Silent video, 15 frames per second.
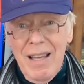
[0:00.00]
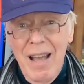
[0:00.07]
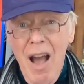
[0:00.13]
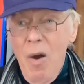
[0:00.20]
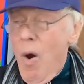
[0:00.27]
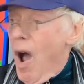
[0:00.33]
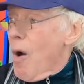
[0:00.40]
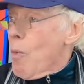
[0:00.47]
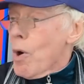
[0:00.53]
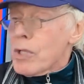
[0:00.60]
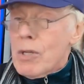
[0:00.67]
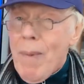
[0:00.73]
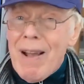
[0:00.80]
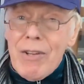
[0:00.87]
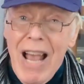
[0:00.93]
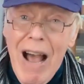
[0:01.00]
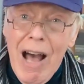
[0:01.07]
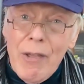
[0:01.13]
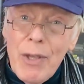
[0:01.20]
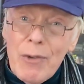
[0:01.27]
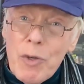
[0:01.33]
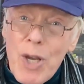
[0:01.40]
Oh, and what about
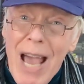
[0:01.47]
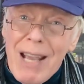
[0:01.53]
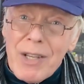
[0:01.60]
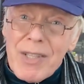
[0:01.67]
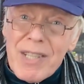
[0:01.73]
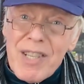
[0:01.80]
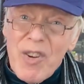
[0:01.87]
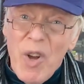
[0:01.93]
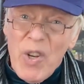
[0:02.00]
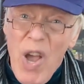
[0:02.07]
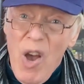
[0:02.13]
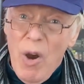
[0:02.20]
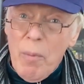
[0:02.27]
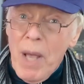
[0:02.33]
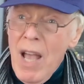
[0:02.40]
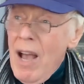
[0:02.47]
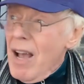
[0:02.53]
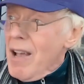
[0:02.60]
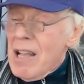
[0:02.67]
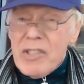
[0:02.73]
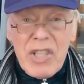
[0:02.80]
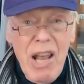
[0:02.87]
other taxes on hope?
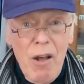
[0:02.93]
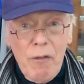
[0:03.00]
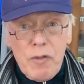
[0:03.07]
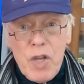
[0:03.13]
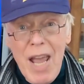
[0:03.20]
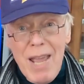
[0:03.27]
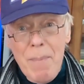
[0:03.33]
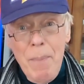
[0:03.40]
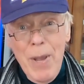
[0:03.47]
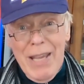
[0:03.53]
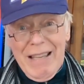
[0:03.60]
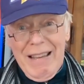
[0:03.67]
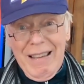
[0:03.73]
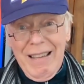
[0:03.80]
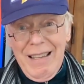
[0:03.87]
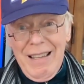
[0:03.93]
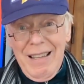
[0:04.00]
Self-taping.